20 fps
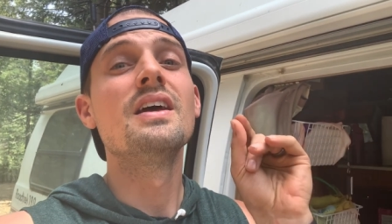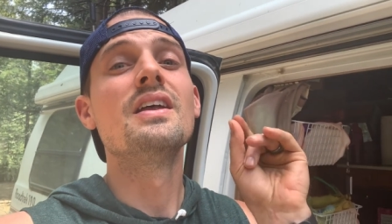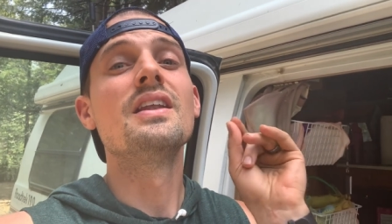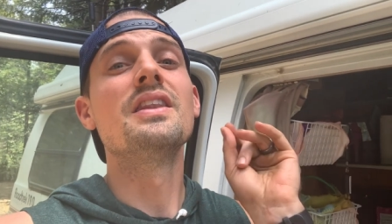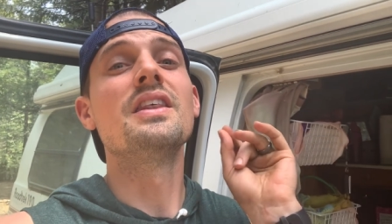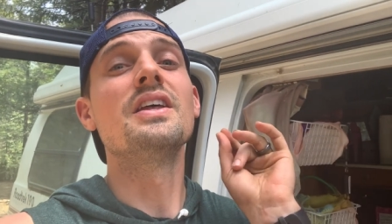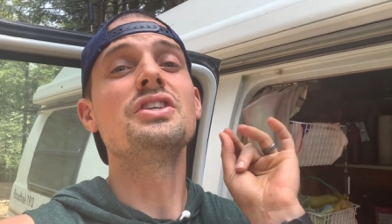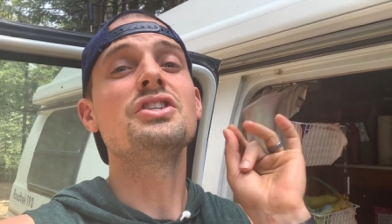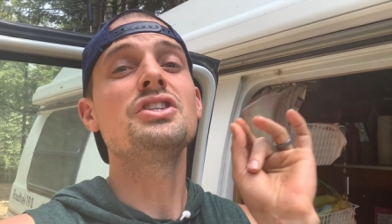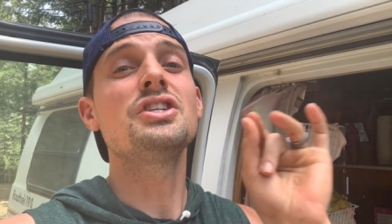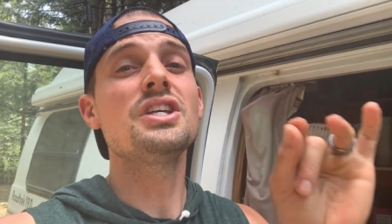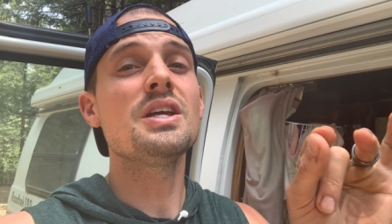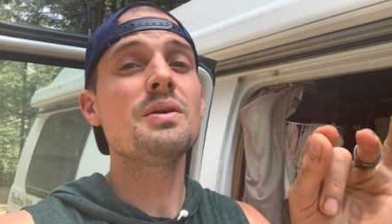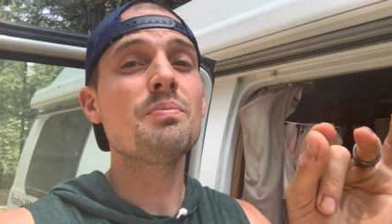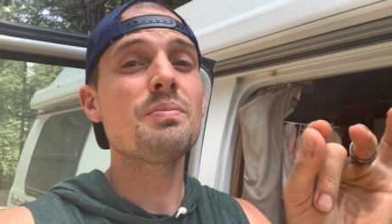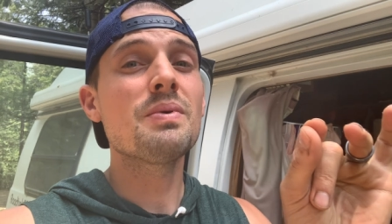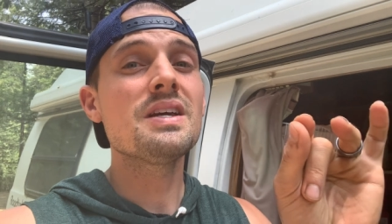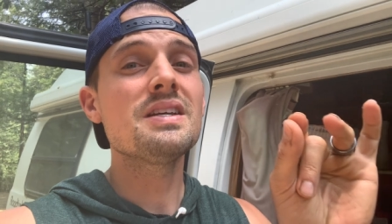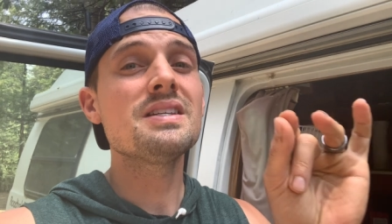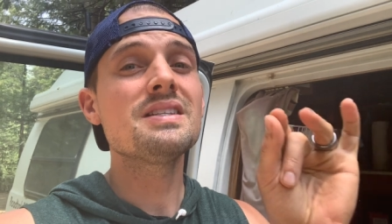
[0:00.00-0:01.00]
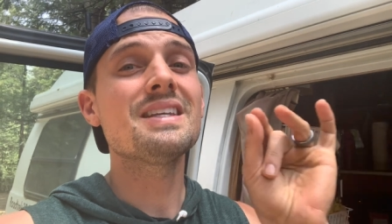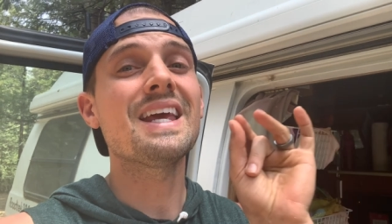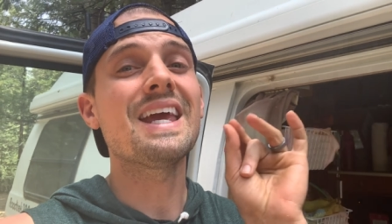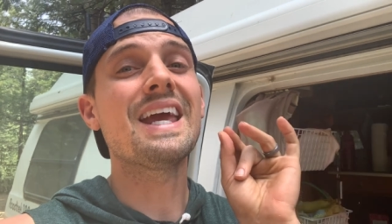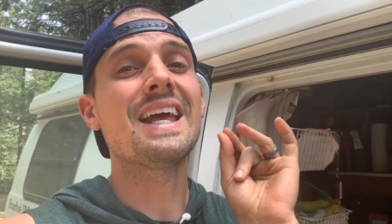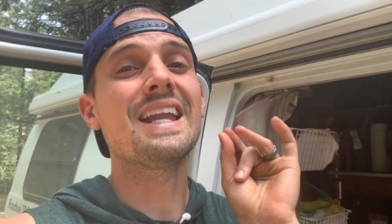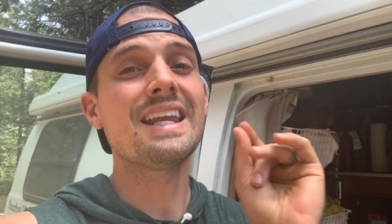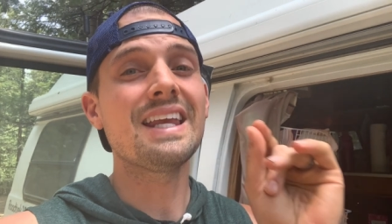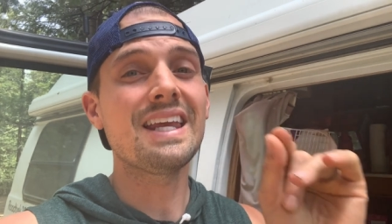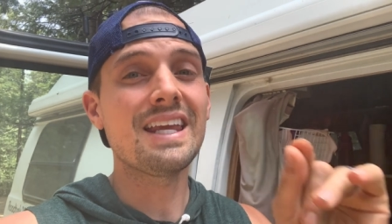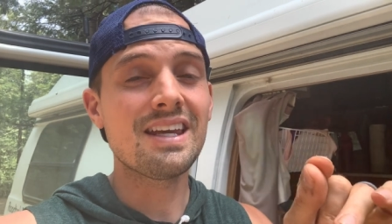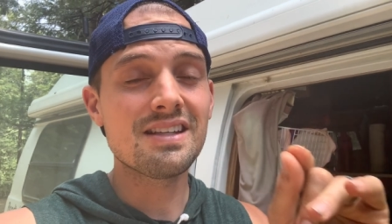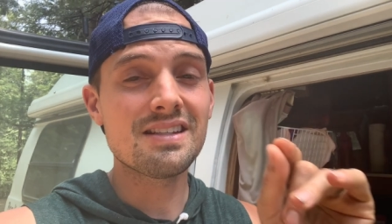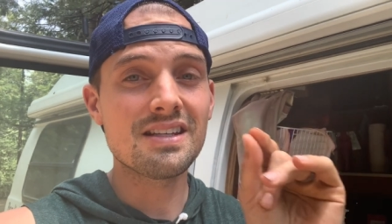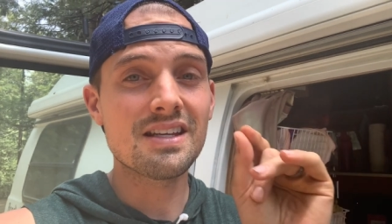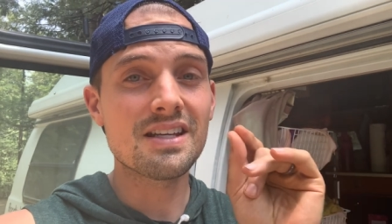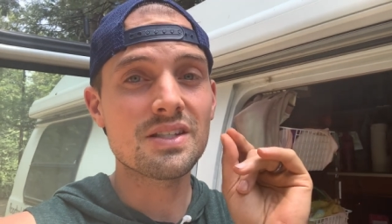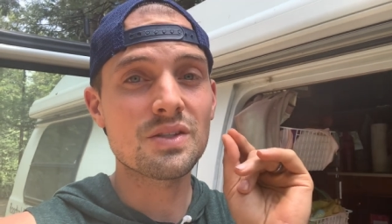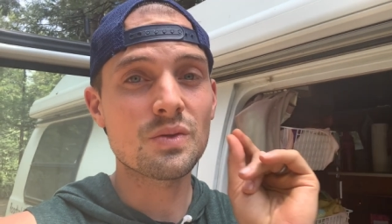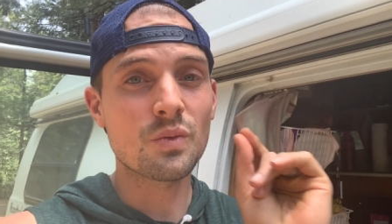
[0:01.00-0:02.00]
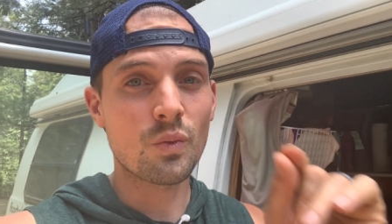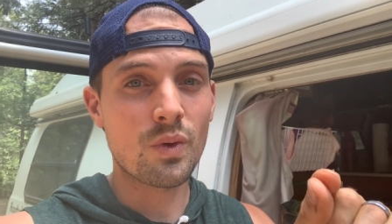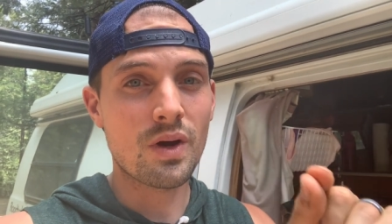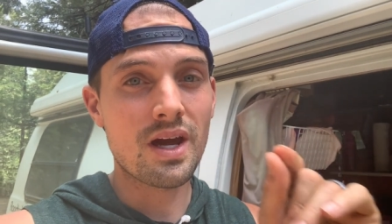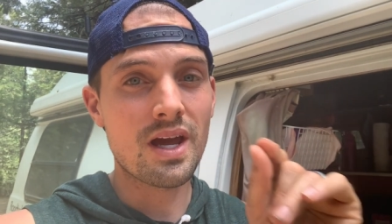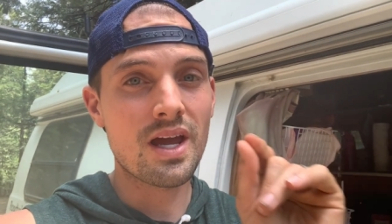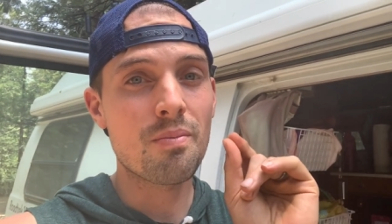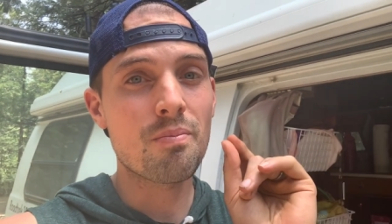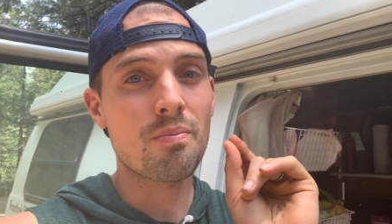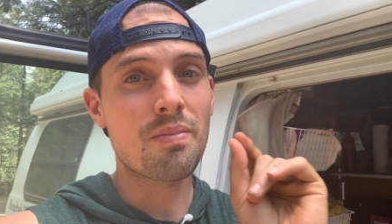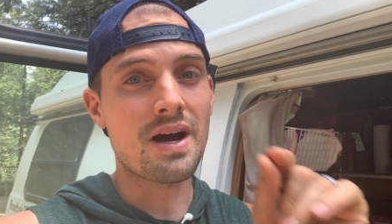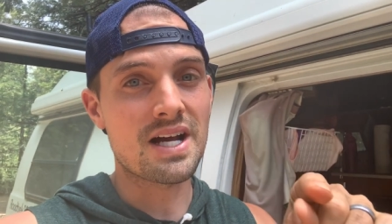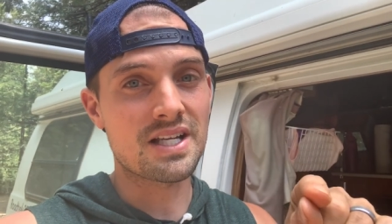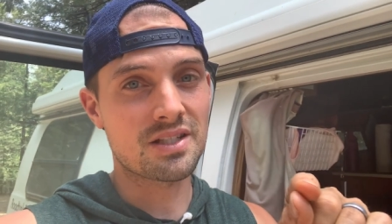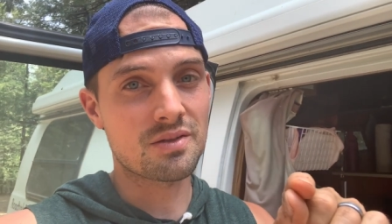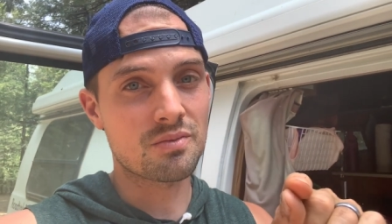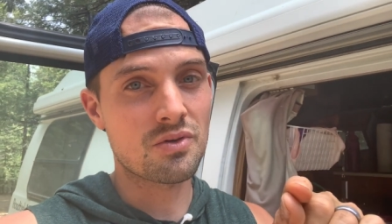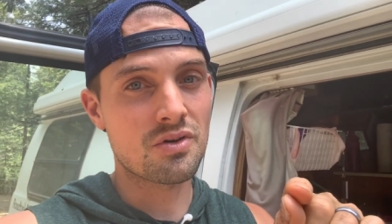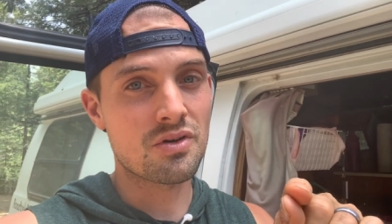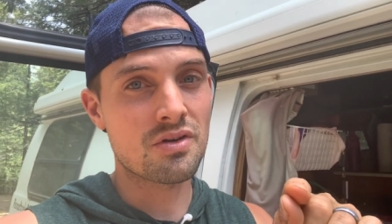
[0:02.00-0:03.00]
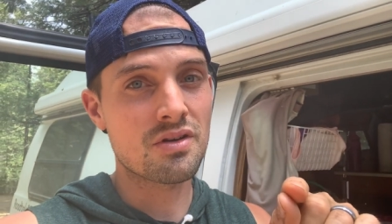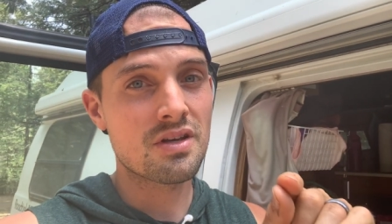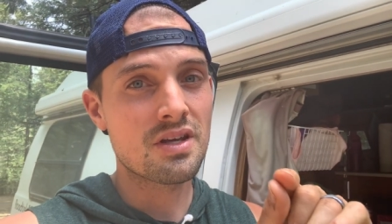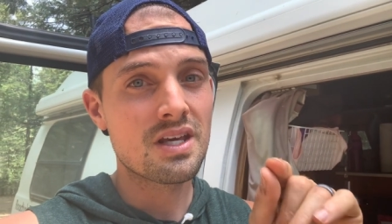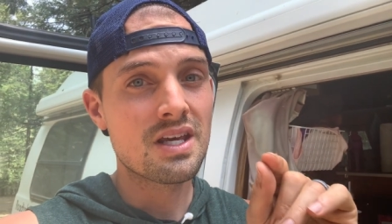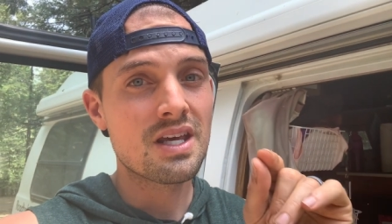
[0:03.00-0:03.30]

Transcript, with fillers: the cheapest and easiest way possible.